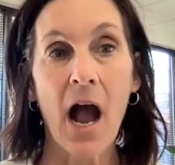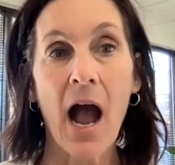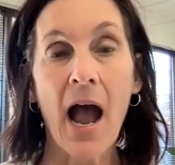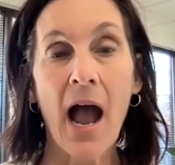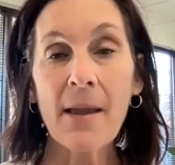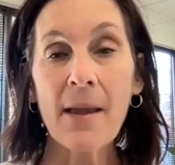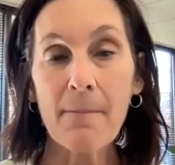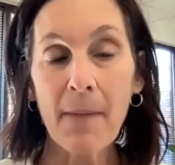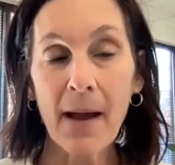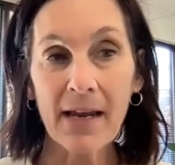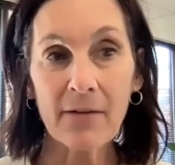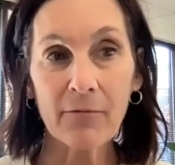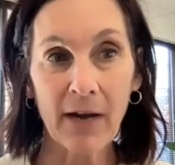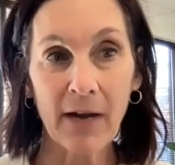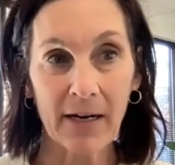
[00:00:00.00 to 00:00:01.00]

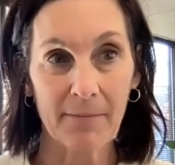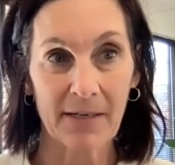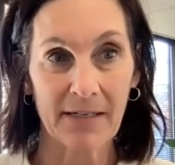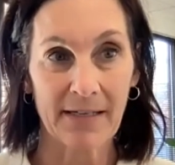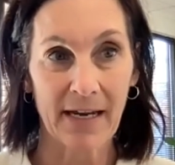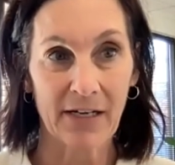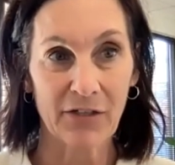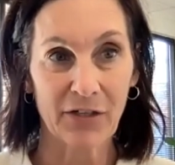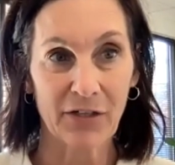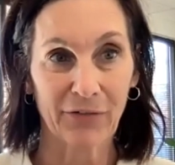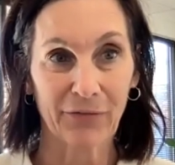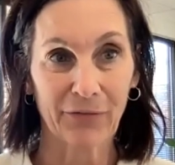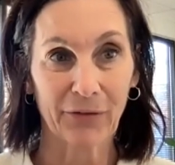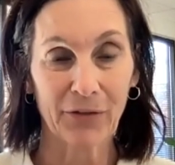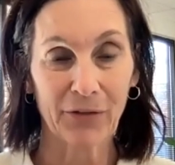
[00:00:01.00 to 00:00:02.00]
My recommendation
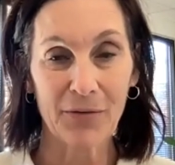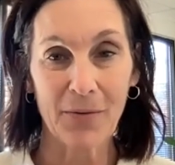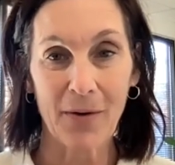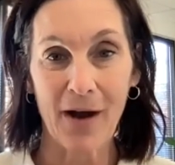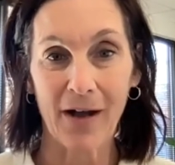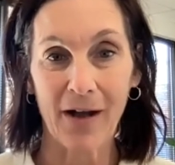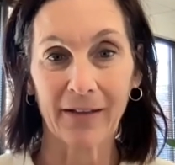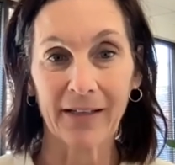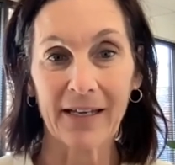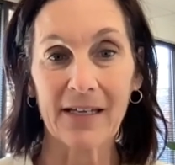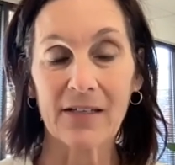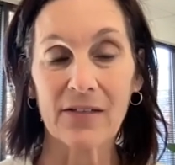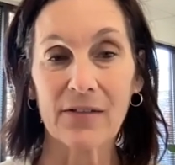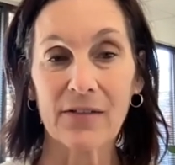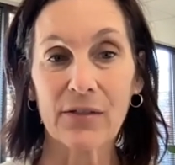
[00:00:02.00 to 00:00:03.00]
for you all
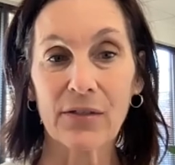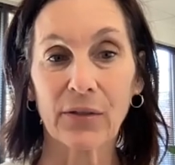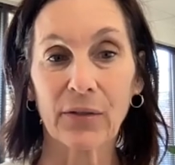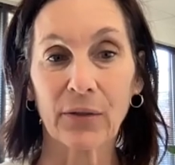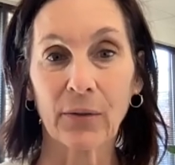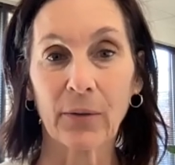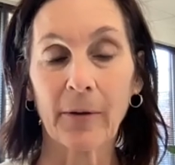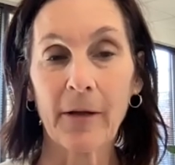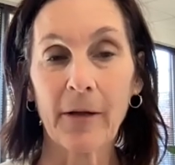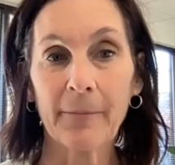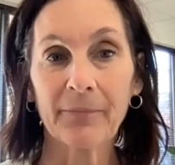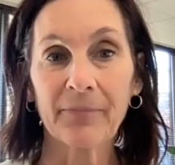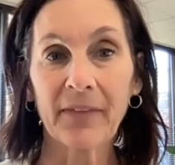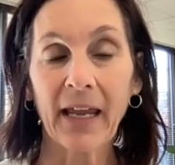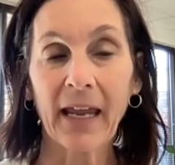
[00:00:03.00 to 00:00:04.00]
is to
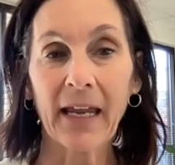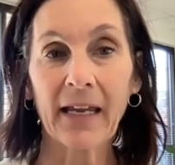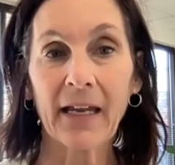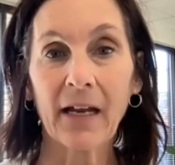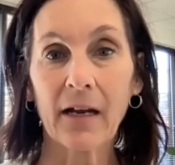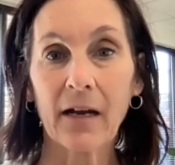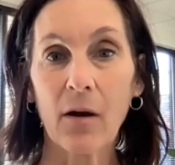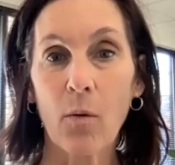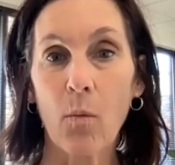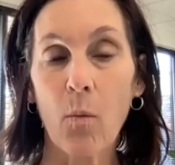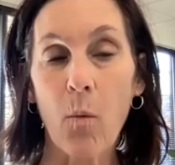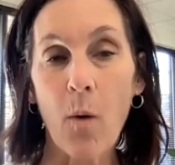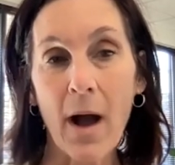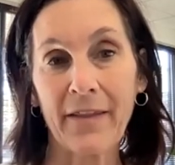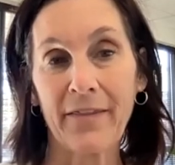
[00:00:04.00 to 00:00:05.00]
take
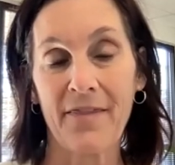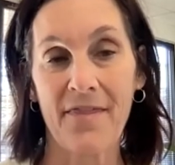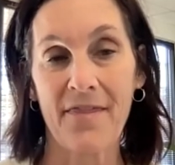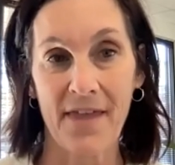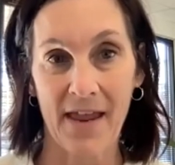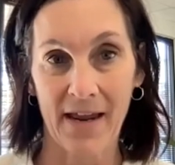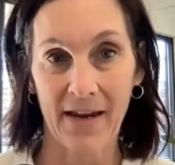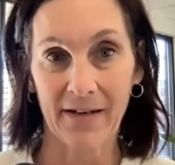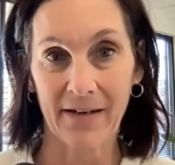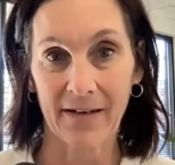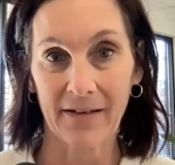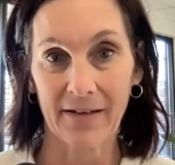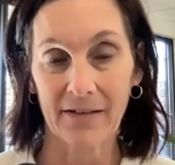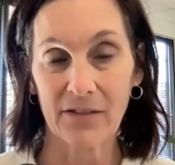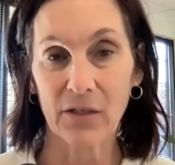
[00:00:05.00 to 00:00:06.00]
one thing
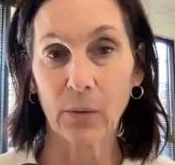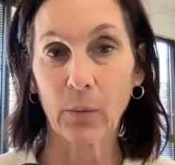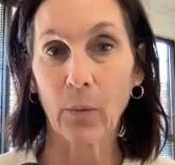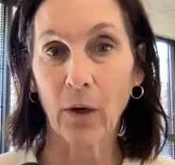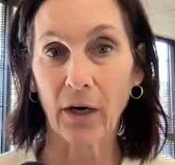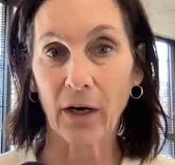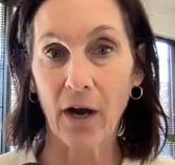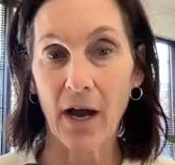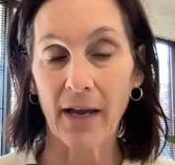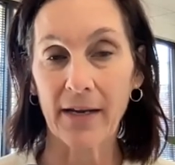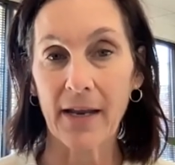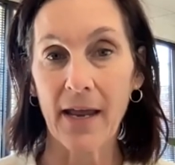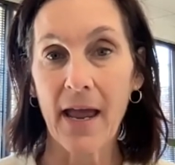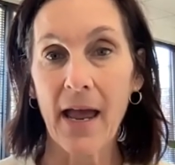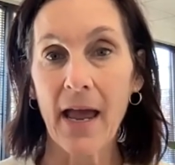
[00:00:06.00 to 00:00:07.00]
to work
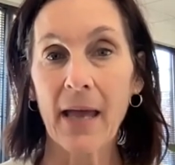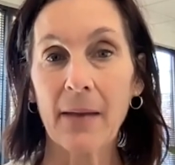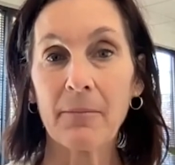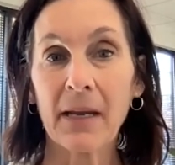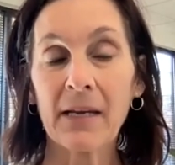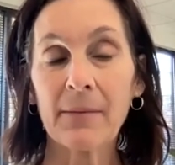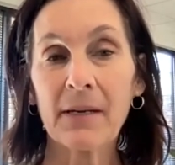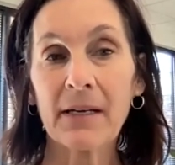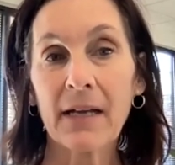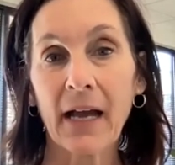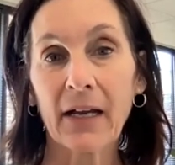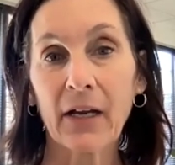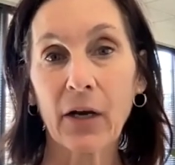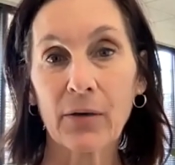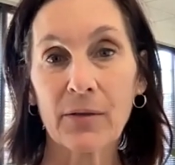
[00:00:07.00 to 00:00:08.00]
on and maybe
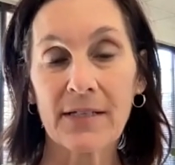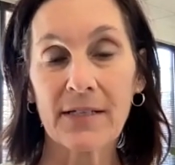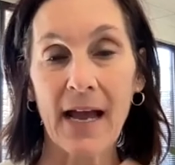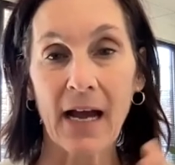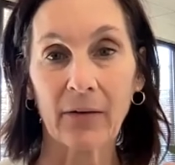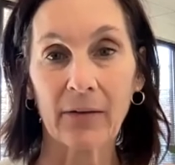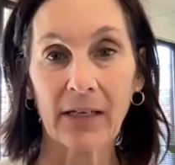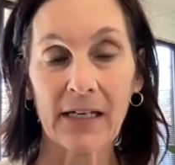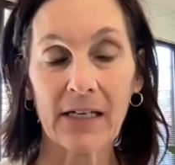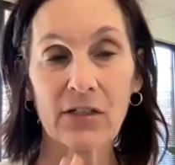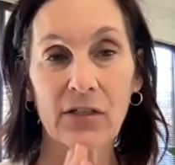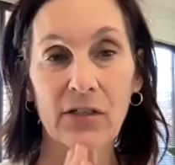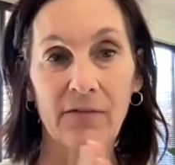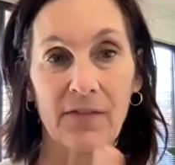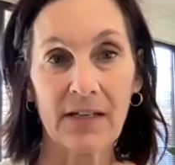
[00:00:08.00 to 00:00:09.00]
not go down
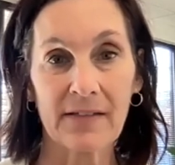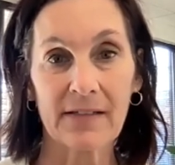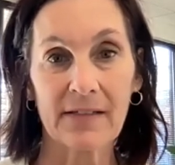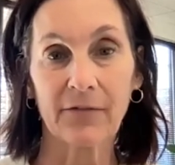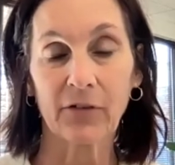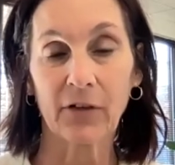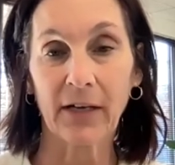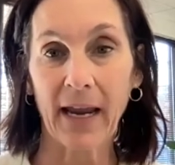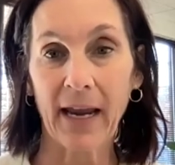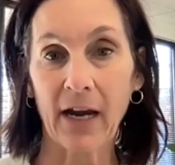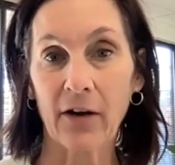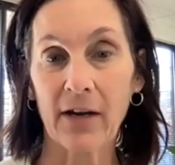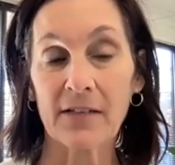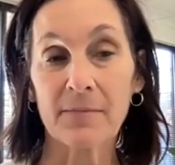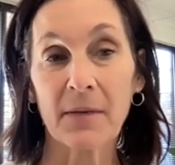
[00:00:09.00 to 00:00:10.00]
each of these different
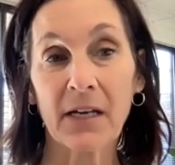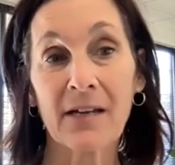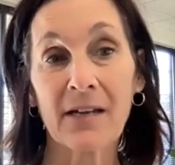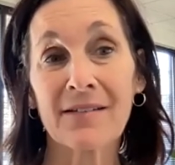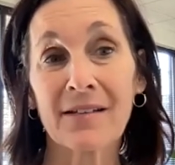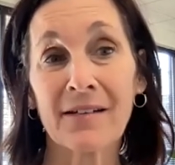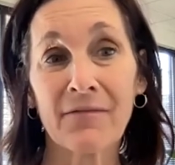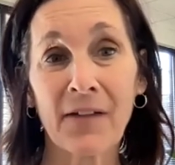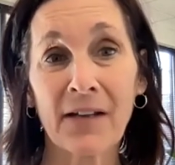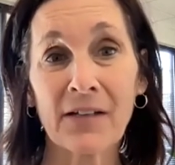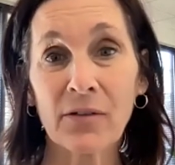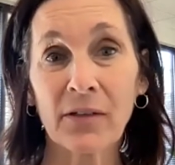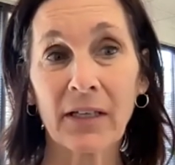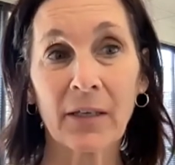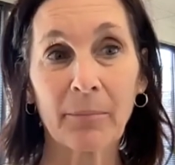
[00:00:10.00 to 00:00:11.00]
areas, because
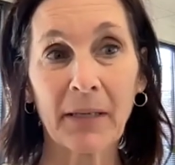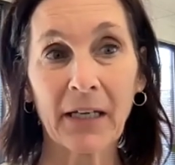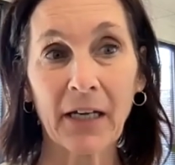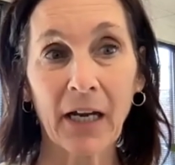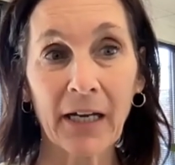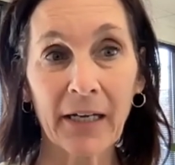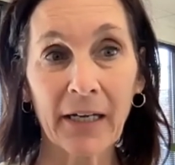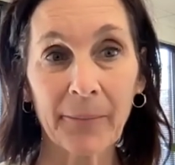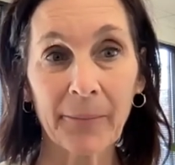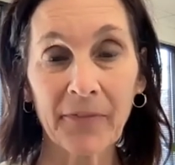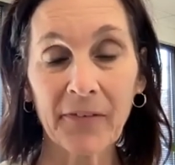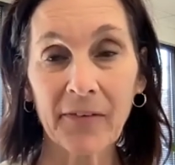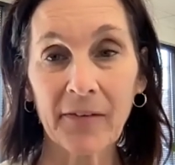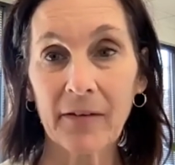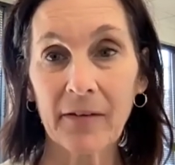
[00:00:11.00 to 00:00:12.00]
it
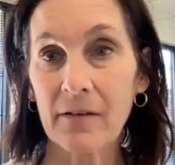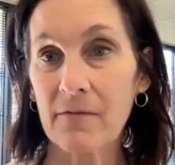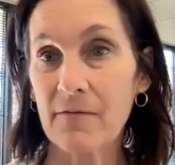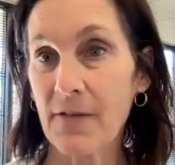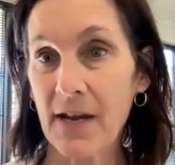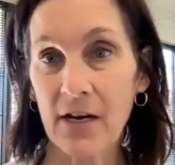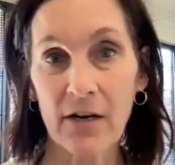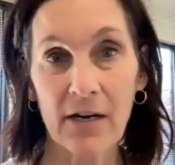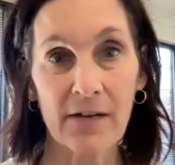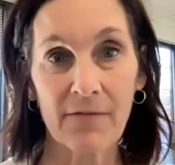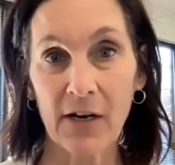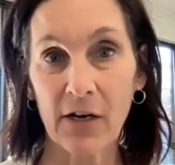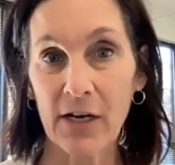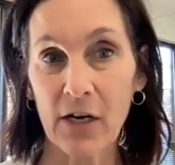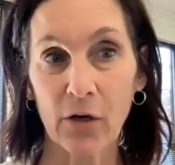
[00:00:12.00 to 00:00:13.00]
becomes very,
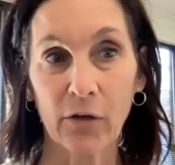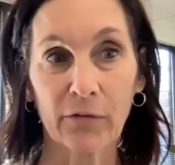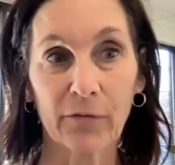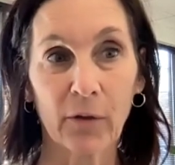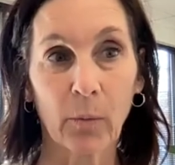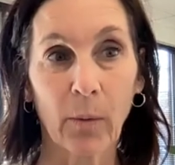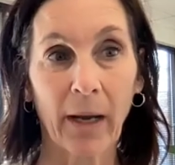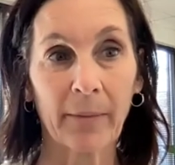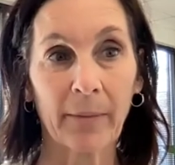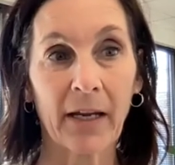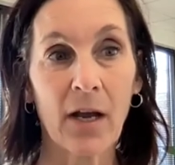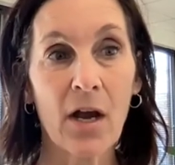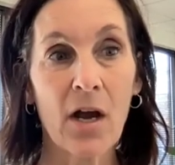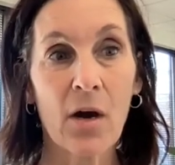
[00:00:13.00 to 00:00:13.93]
very overwhelming.